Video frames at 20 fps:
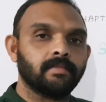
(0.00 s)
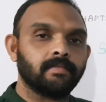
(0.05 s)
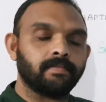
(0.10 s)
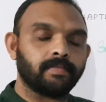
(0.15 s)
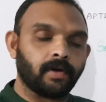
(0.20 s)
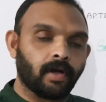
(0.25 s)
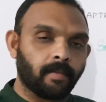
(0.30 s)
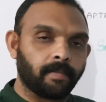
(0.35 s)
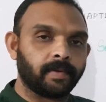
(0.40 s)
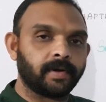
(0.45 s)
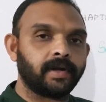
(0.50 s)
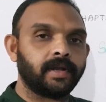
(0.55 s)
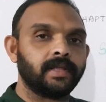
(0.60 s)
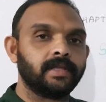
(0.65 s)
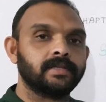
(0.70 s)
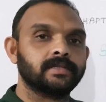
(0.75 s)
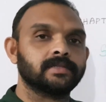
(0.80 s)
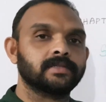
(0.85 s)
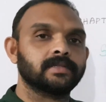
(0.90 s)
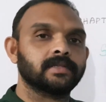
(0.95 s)

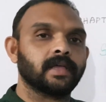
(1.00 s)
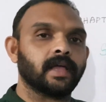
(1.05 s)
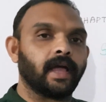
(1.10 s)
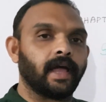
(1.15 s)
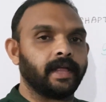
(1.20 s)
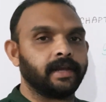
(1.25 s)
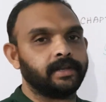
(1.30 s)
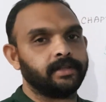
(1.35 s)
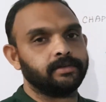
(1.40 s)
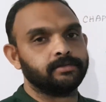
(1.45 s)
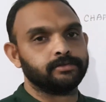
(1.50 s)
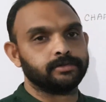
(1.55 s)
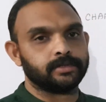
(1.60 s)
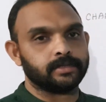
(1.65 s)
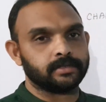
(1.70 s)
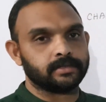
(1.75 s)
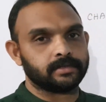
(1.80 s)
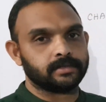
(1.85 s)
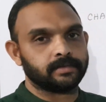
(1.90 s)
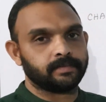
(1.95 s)
properties and
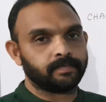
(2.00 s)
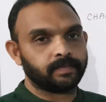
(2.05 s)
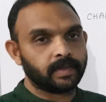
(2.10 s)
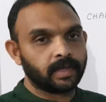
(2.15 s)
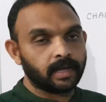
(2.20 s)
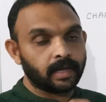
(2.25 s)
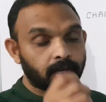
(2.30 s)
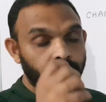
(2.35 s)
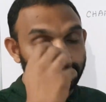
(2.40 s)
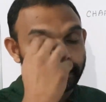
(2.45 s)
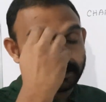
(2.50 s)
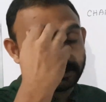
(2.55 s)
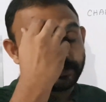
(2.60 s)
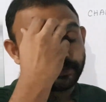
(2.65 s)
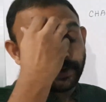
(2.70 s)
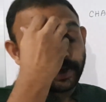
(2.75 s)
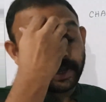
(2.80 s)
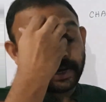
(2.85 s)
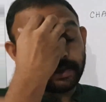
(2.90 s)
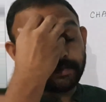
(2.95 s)
uses. It is
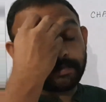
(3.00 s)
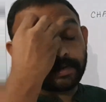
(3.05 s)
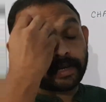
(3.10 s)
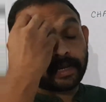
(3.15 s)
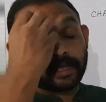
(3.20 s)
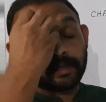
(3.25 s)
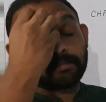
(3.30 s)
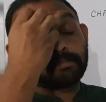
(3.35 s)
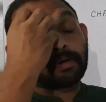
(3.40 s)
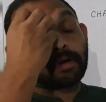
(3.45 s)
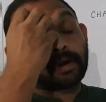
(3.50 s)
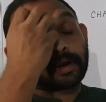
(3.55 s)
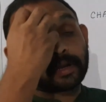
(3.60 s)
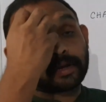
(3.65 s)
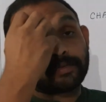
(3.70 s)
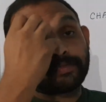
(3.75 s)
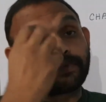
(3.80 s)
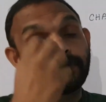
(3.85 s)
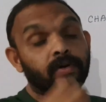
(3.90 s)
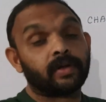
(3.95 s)
very
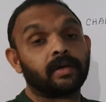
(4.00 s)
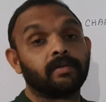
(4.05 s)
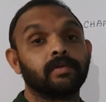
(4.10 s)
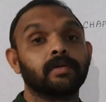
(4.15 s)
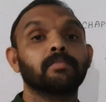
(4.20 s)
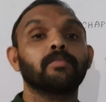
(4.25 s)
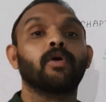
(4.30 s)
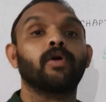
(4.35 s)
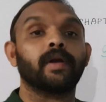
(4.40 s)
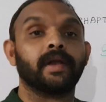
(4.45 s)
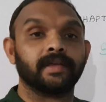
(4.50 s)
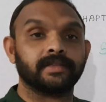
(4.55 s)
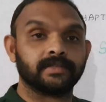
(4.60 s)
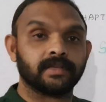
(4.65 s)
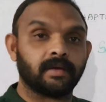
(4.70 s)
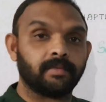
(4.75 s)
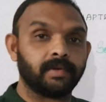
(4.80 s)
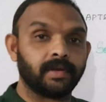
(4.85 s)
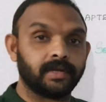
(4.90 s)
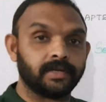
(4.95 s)
important for our board
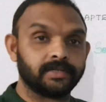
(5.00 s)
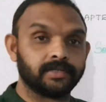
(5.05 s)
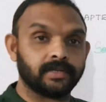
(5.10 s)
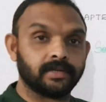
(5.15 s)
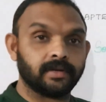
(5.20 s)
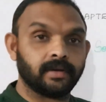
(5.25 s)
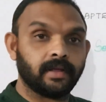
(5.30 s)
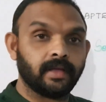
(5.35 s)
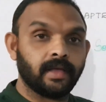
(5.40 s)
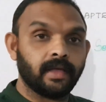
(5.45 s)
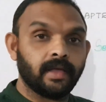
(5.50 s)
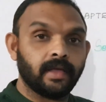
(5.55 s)
examination.